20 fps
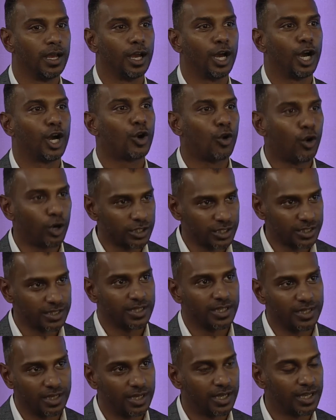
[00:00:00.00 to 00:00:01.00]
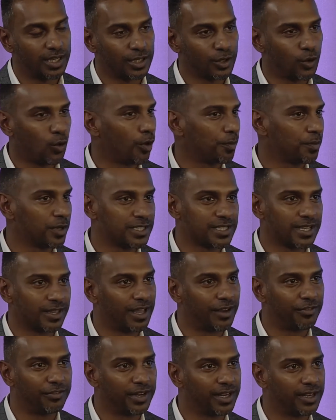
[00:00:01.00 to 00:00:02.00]
across corporate South
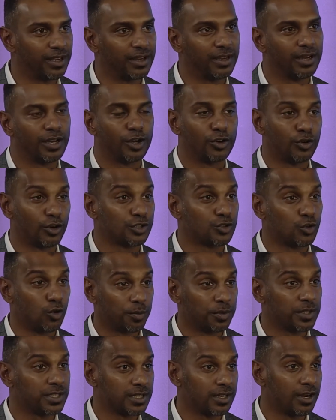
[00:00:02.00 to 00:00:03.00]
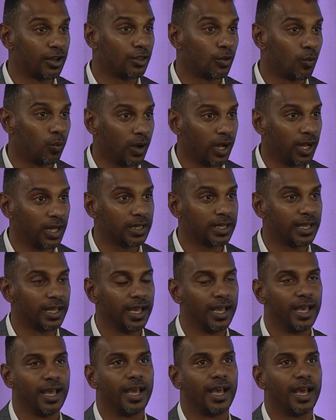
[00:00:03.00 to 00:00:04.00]
Africa, across corporates around the world.
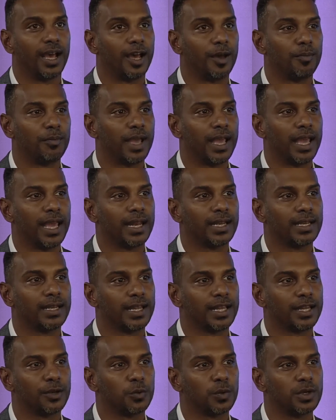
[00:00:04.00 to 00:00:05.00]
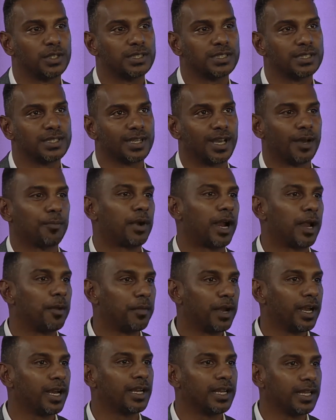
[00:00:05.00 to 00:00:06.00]
And it was
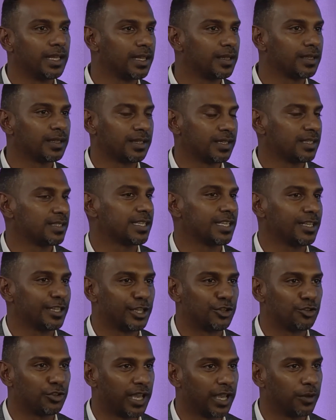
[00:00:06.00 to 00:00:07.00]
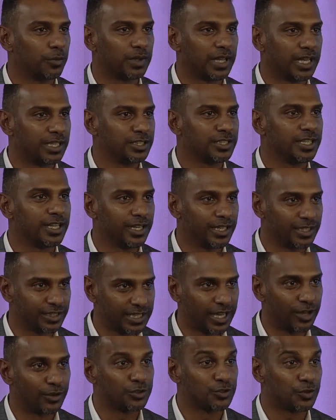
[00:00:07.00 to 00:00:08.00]
primarily the skill that you gain with engineering is
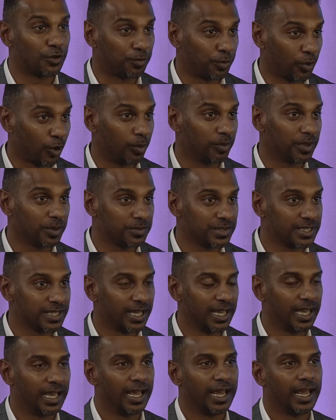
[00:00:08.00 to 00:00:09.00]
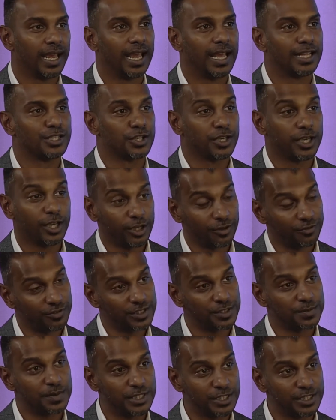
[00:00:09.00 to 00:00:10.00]
how to solve problems. And so he
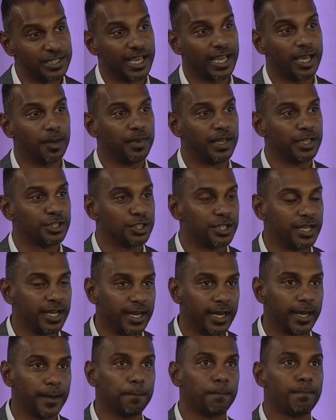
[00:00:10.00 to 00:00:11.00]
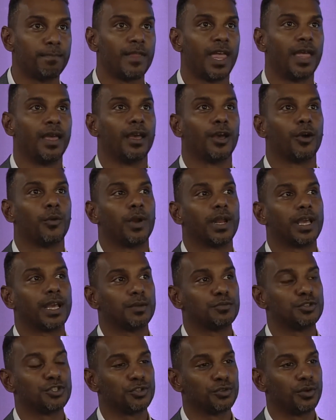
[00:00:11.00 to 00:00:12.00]
convinced me to take up engineering. When it
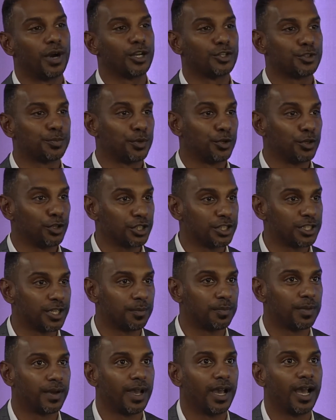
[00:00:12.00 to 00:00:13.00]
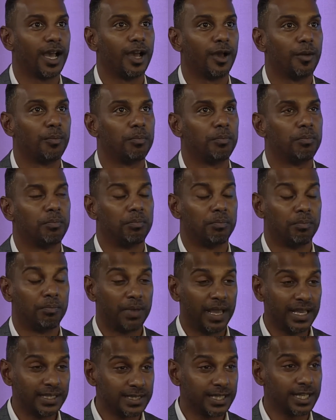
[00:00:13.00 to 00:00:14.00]
comes to entrepreneurship,
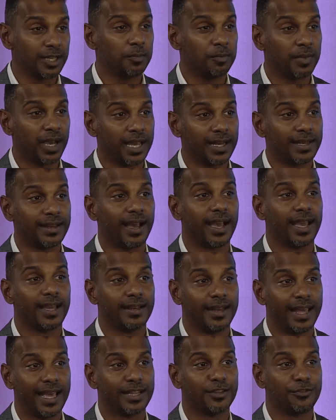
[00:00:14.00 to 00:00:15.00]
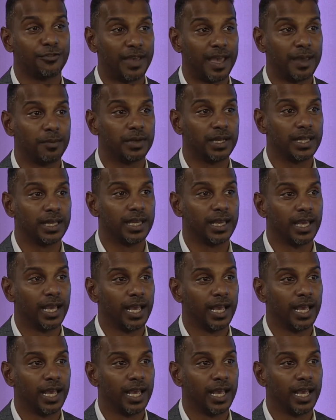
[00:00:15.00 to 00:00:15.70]
basically my entire dad's family